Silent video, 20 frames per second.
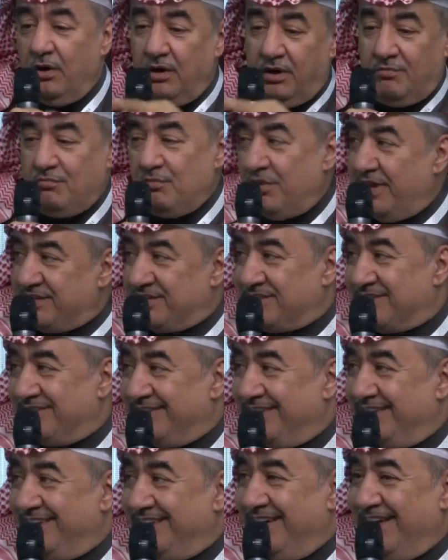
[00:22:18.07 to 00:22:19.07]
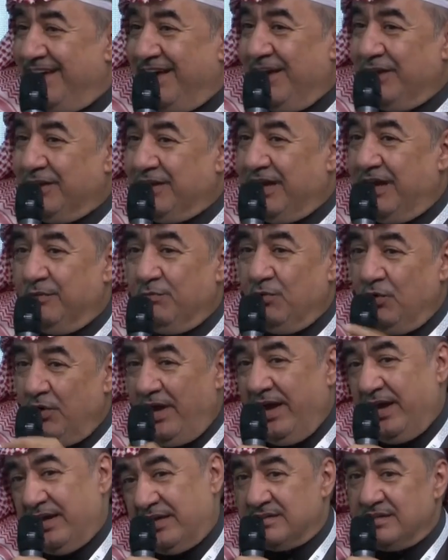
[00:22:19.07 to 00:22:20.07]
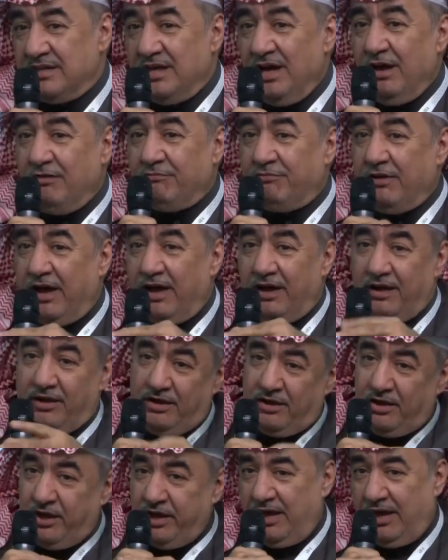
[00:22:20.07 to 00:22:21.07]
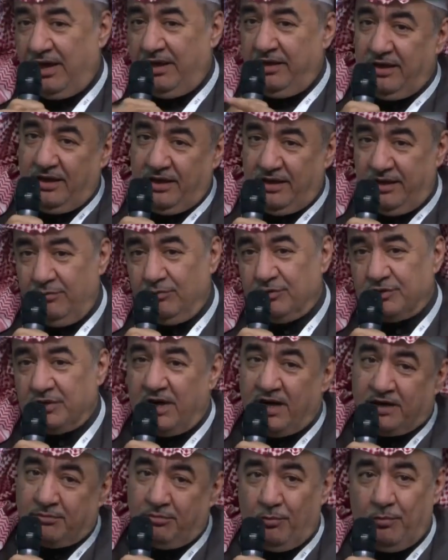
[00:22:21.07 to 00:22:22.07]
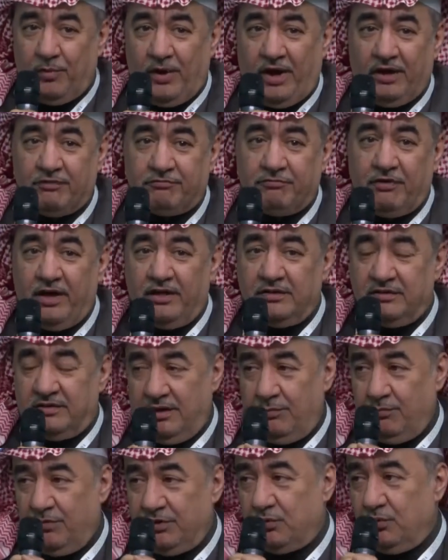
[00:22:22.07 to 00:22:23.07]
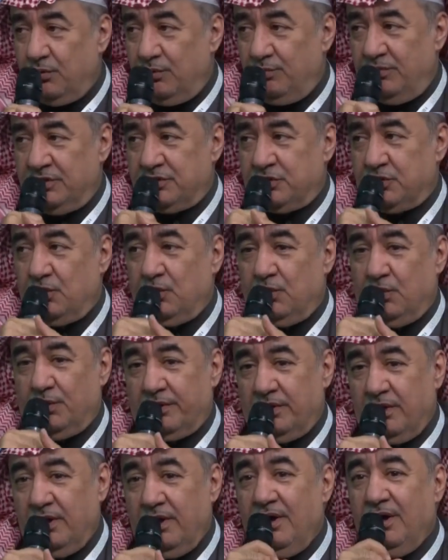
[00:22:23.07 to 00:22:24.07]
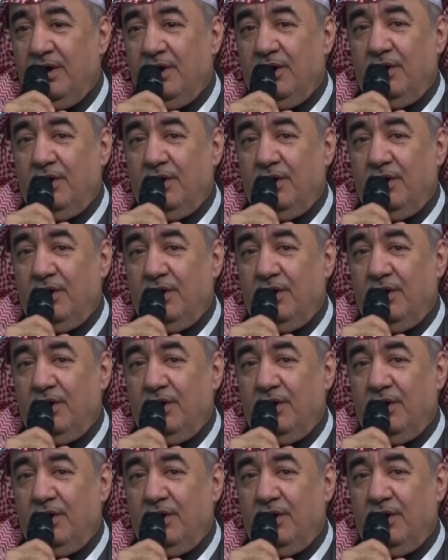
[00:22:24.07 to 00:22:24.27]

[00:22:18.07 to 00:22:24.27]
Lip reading: His companies are working because he is Elon Musk, and not the opposite, and not vice versa.